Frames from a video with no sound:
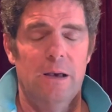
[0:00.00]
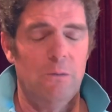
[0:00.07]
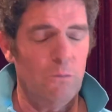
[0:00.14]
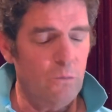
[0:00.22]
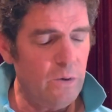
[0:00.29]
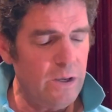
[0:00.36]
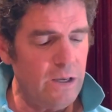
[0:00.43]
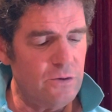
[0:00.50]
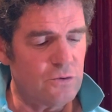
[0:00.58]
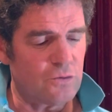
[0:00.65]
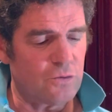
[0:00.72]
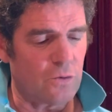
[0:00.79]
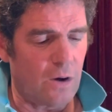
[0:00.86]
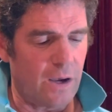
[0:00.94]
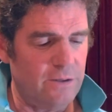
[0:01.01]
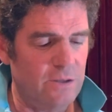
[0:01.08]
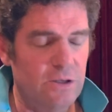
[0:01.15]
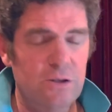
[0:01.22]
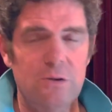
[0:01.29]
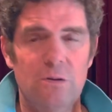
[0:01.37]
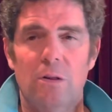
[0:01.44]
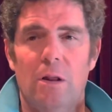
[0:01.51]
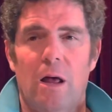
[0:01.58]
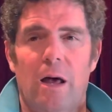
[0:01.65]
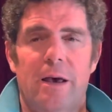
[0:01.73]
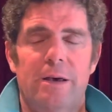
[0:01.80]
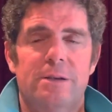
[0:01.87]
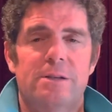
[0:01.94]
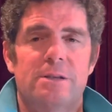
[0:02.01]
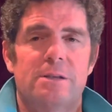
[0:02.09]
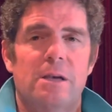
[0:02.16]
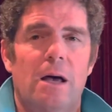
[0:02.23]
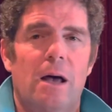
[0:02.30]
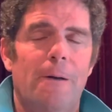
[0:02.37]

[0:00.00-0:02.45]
we try to utilize